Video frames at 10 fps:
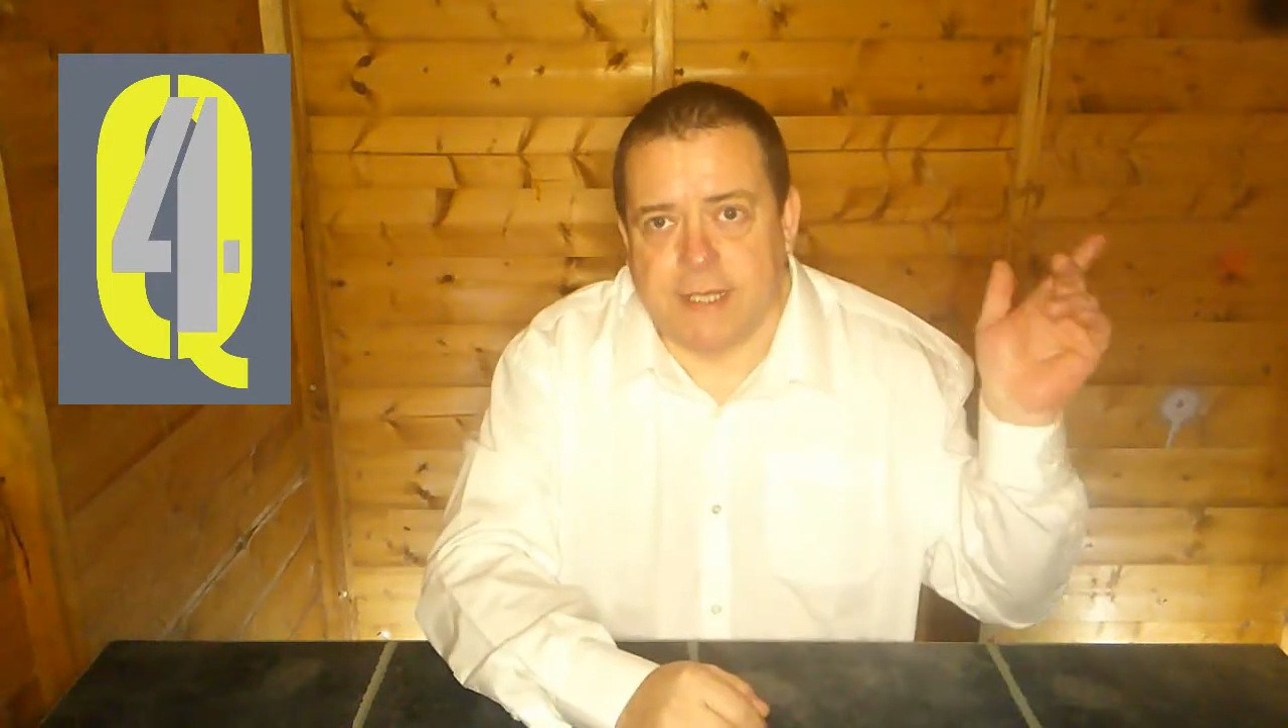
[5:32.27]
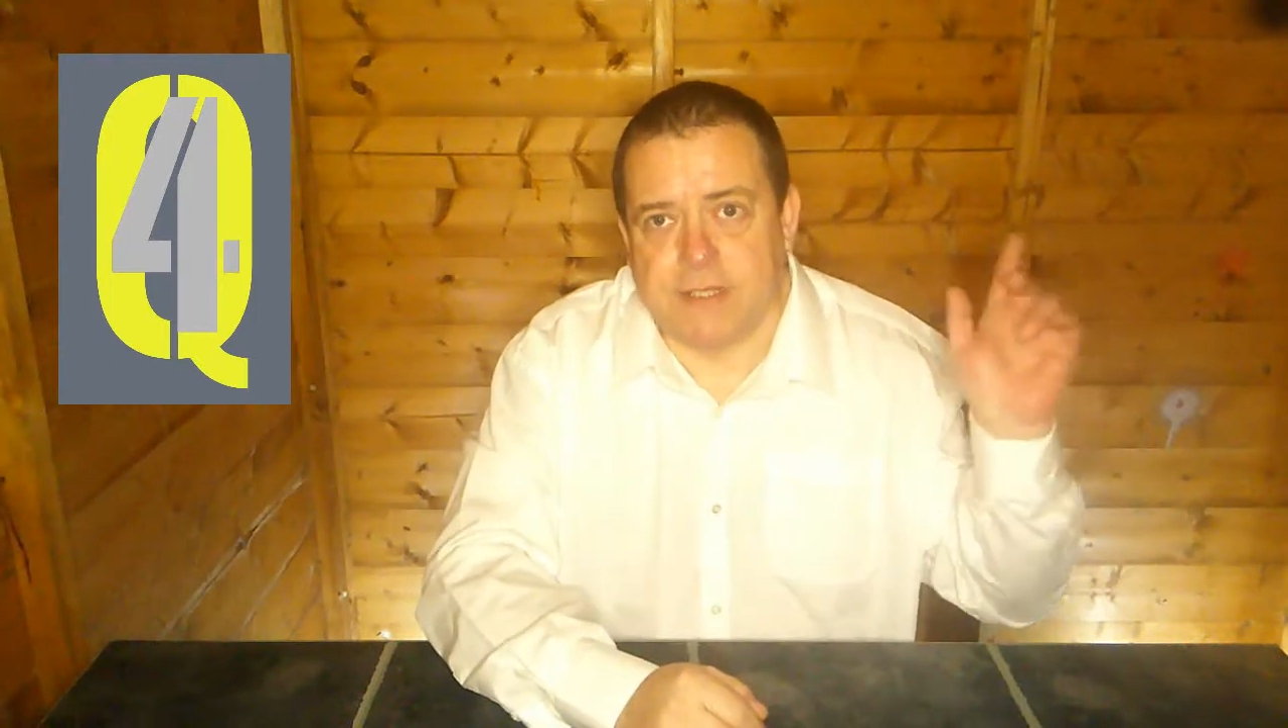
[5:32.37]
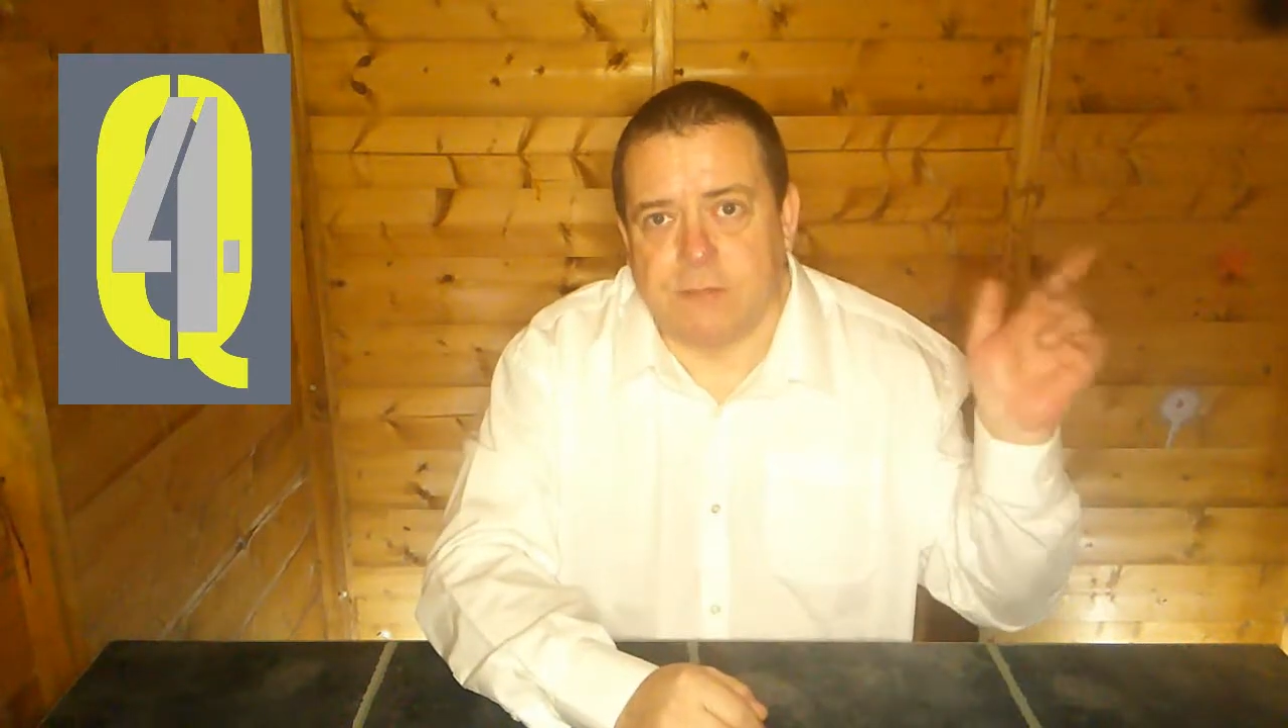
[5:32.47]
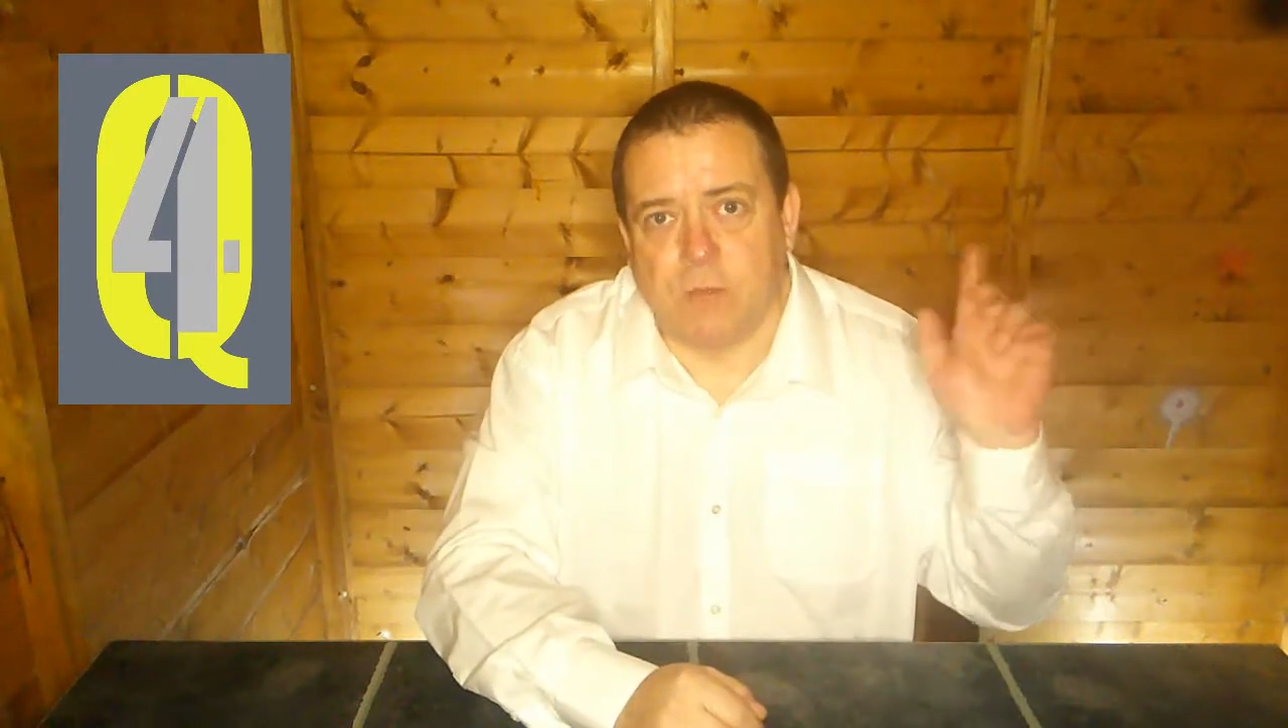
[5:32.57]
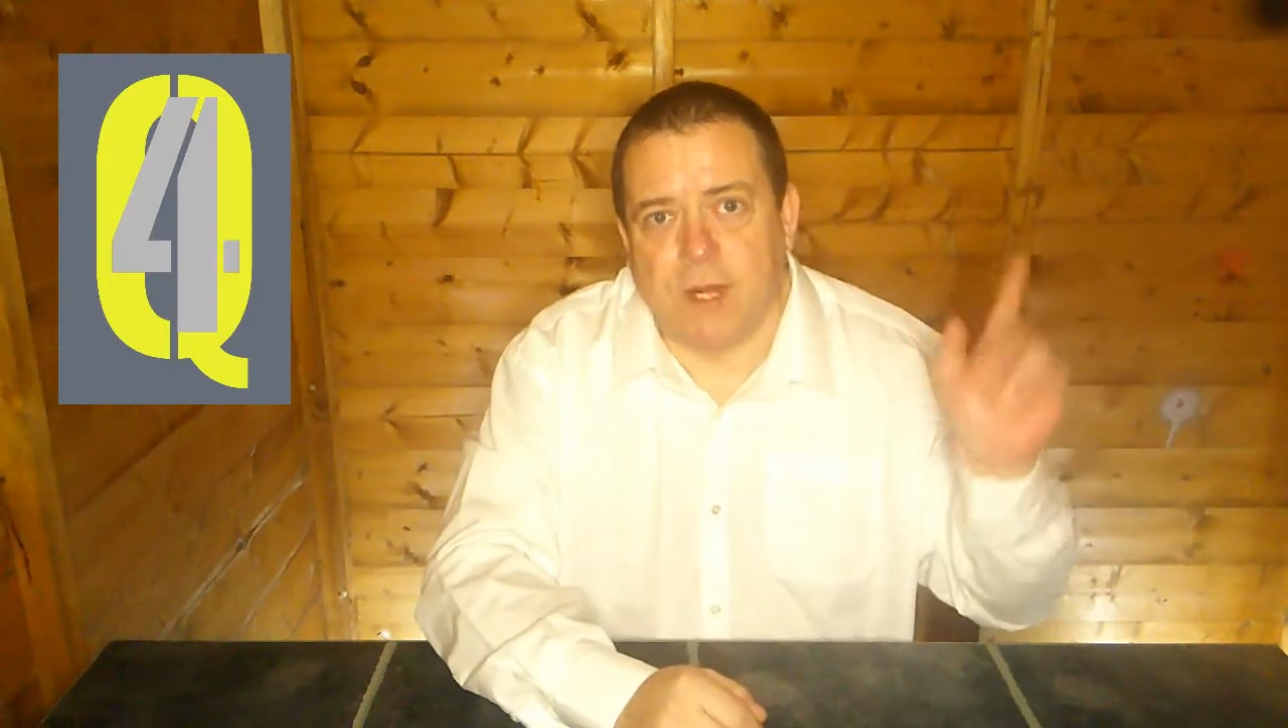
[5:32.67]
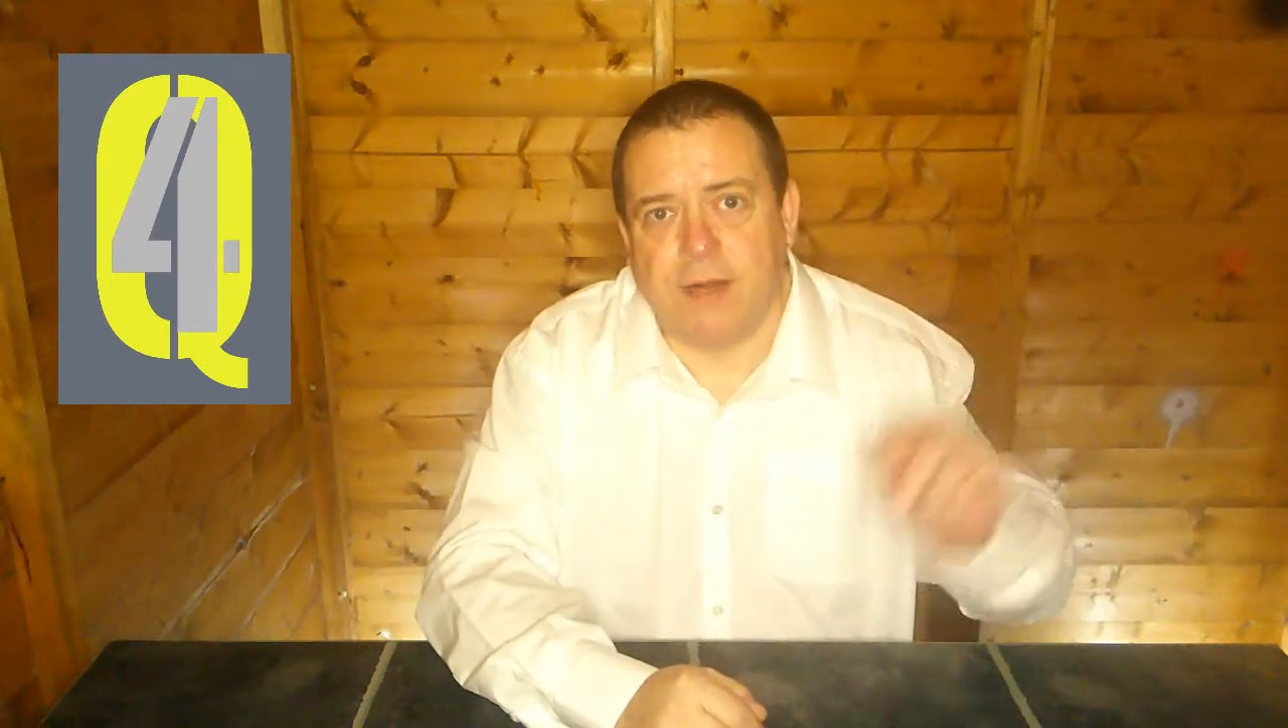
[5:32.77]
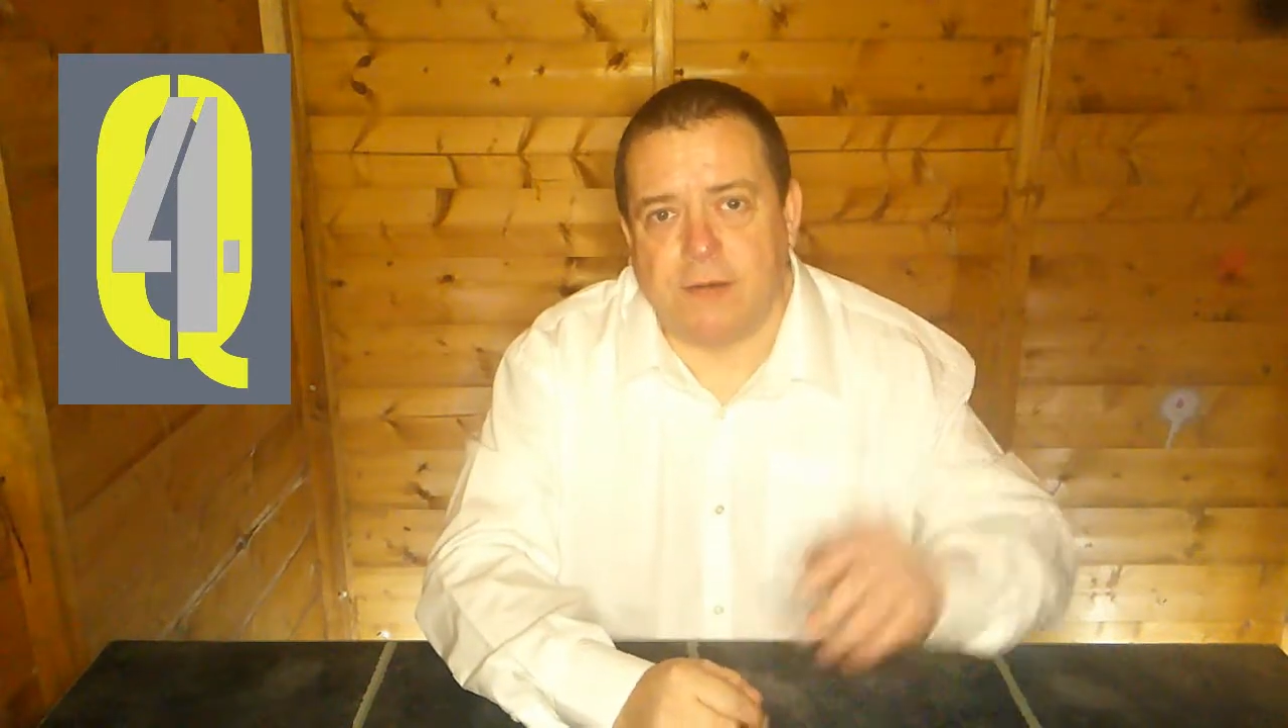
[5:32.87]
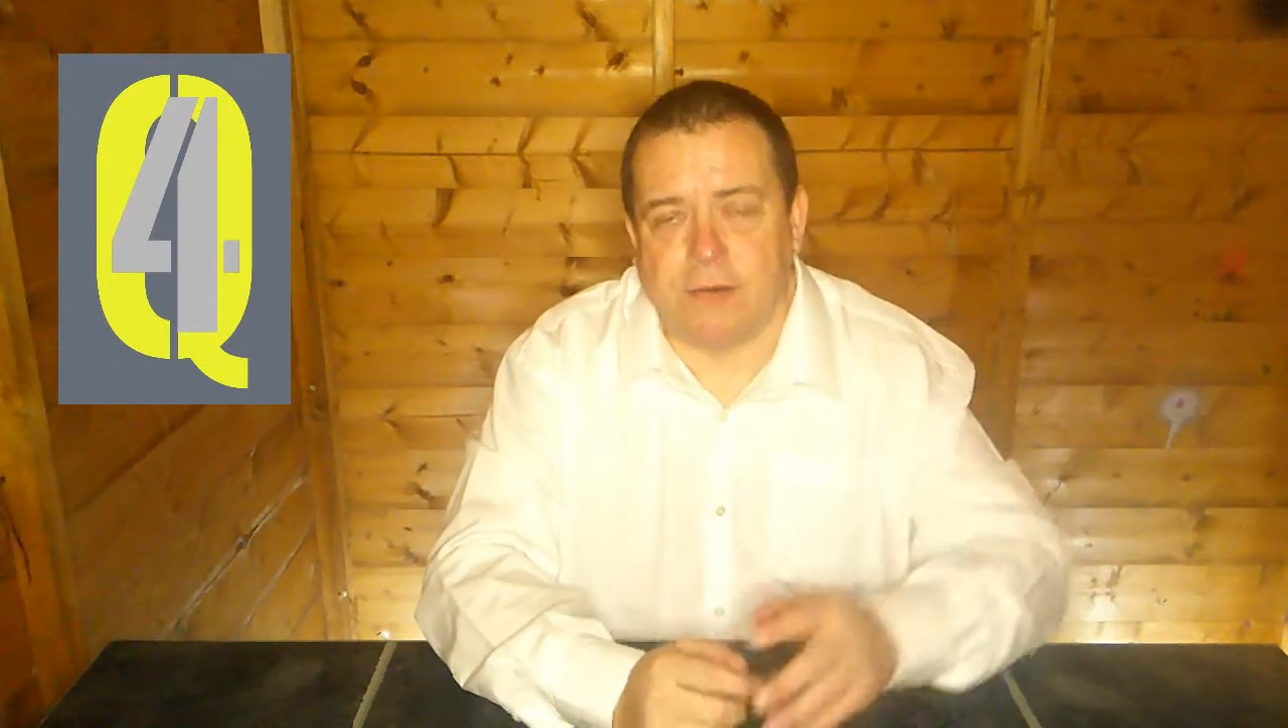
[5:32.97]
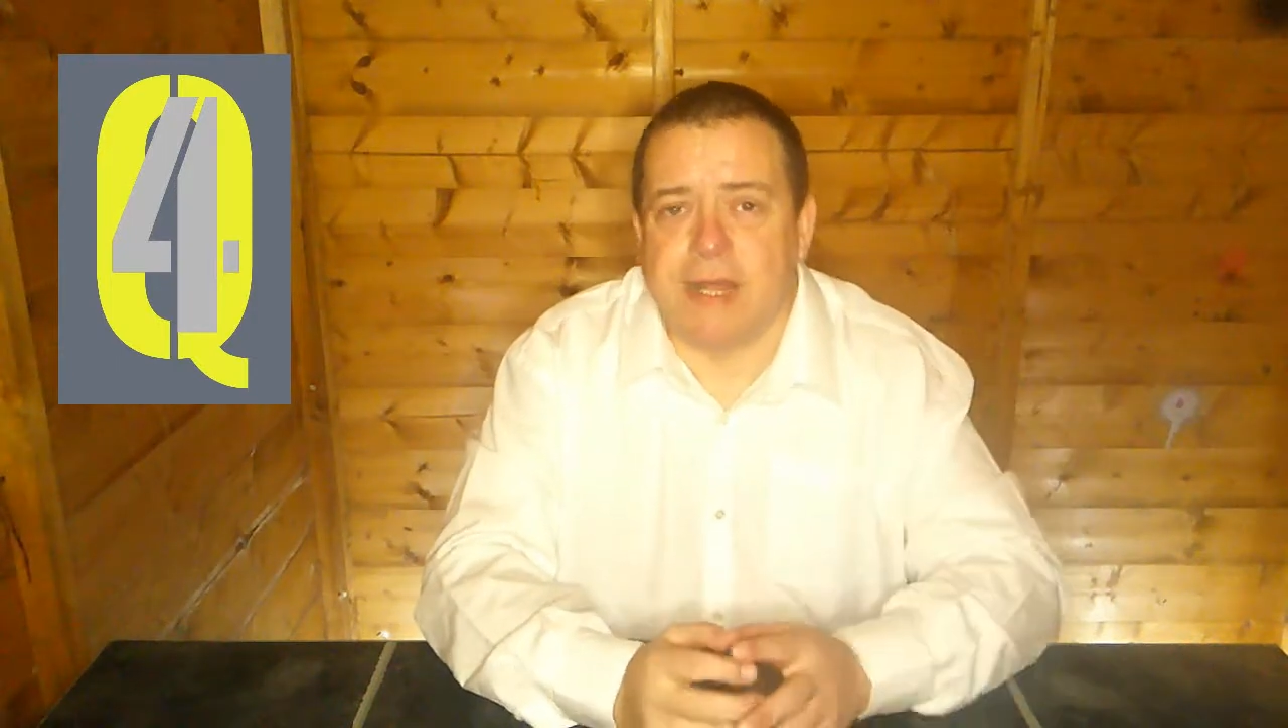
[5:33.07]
somewhere or